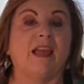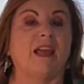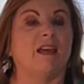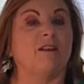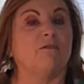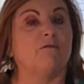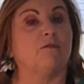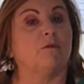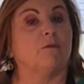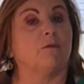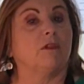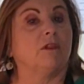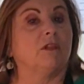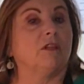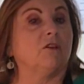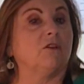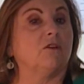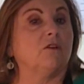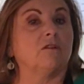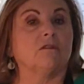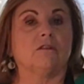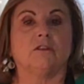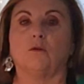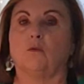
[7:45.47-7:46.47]
And from
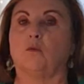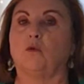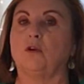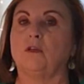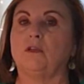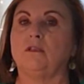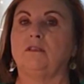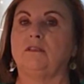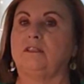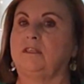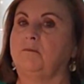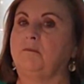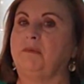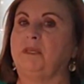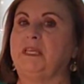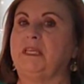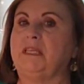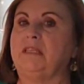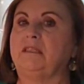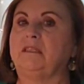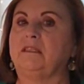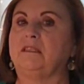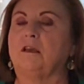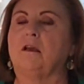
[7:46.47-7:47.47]
glitter to wood to
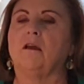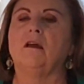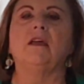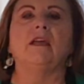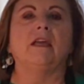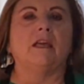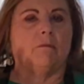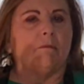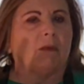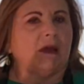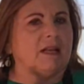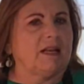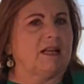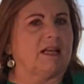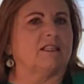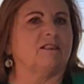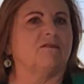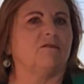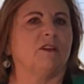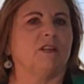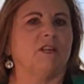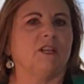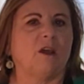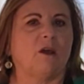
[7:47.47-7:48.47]
beads, in my
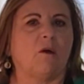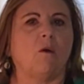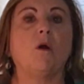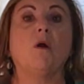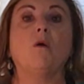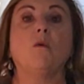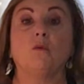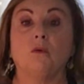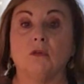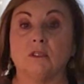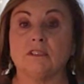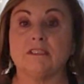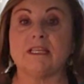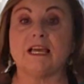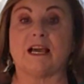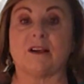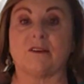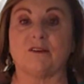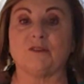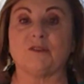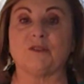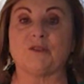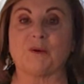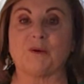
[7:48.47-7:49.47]
next video, we'll
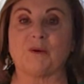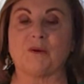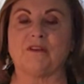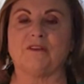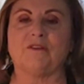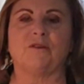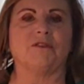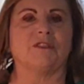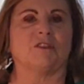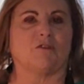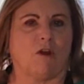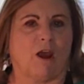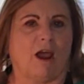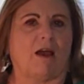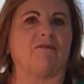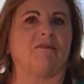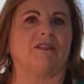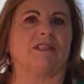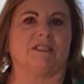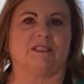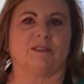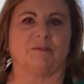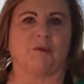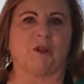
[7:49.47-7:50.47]
tackle storing those
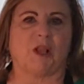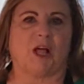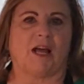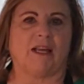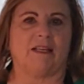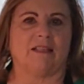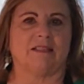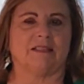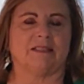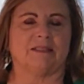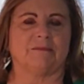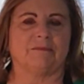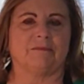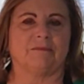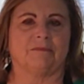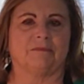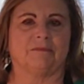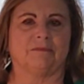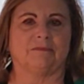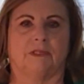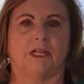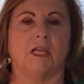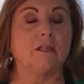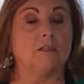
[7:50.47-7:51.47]
crafting supplies.
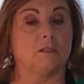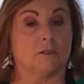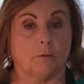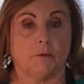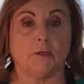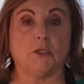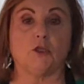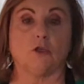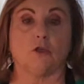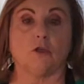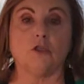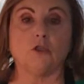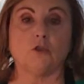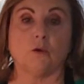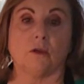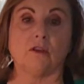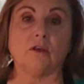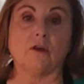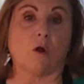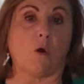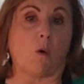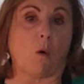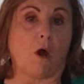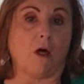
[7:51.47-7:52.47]
So be sure to join
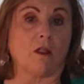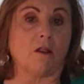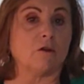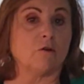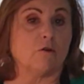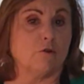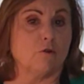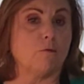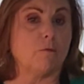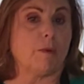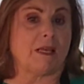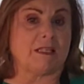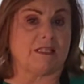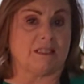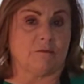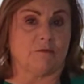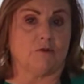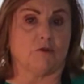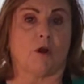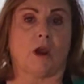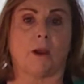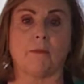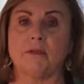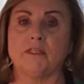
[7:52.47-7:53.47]
the Koala crew by
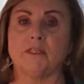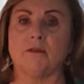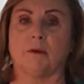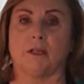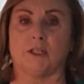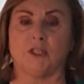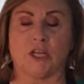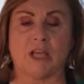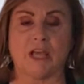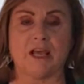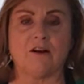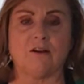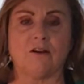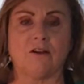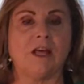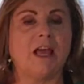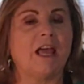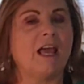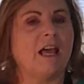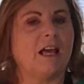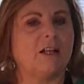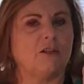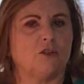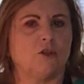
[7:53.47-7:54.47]
subscribing to my channel
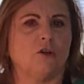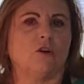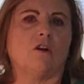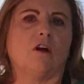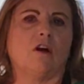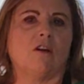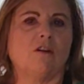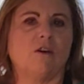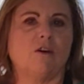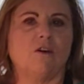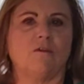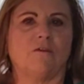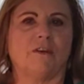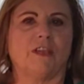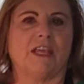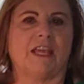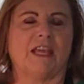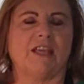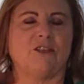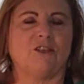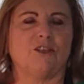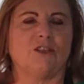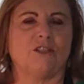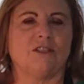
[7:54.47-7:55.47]
and turn on
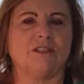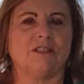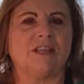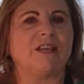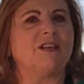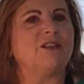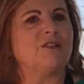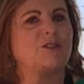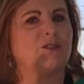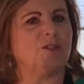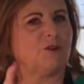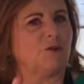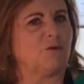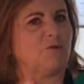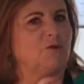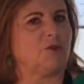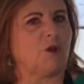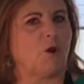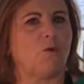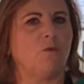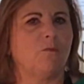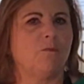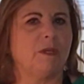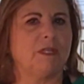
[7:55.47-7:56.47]
notifications so you
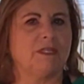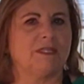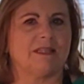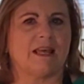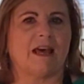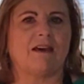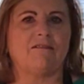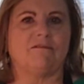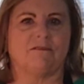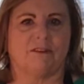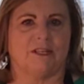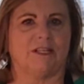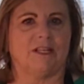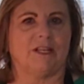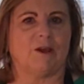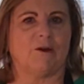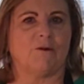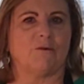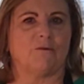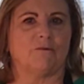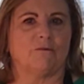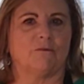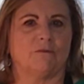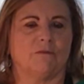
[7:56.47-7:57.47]
don't miss that
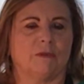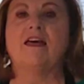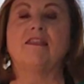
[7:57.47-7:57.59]
video.